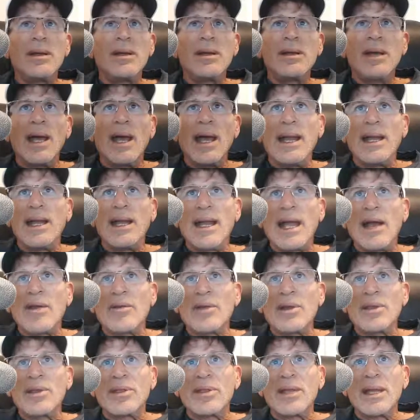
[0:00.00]
And
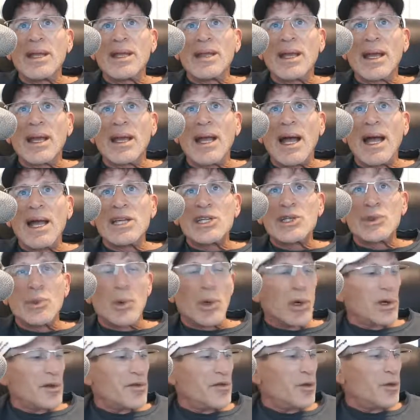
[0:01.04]
everything the guy's
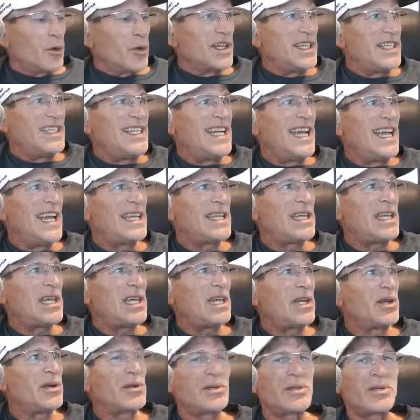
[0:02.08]
worked for in 10
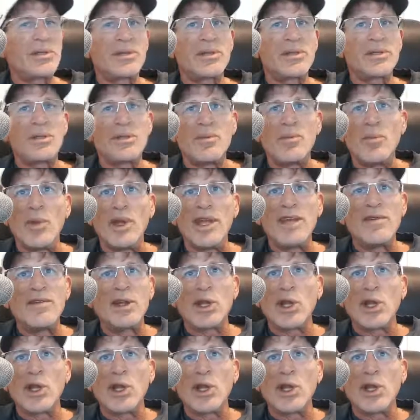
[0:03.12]
years, even